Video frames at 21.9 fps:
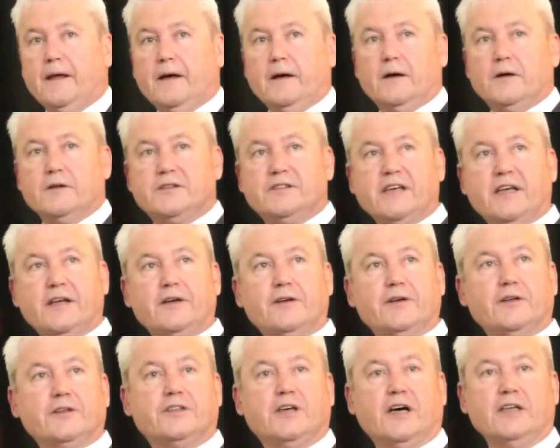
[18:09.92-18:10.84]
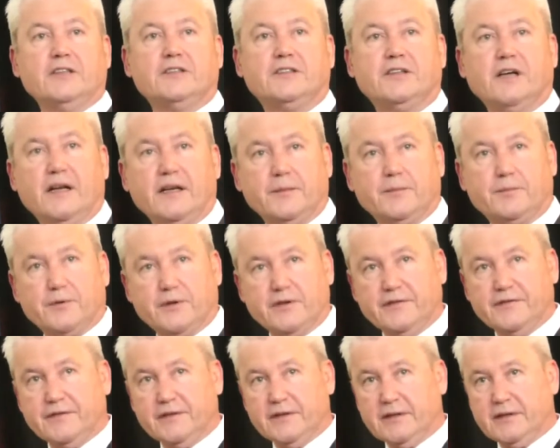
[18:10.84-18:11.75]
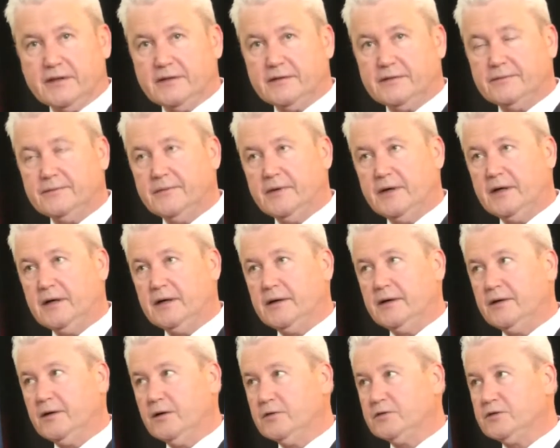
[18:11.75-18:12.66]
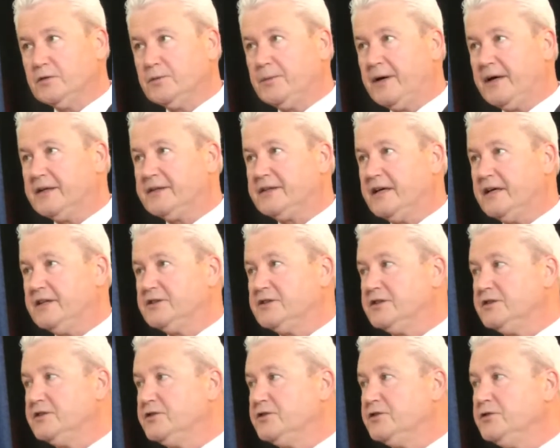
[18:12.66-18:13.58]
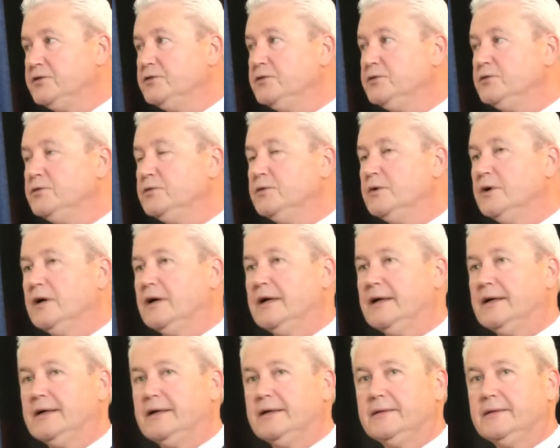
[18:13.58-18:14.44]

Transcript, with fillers: Our senator touched on it briefly, uh, and those who pay attention to uh,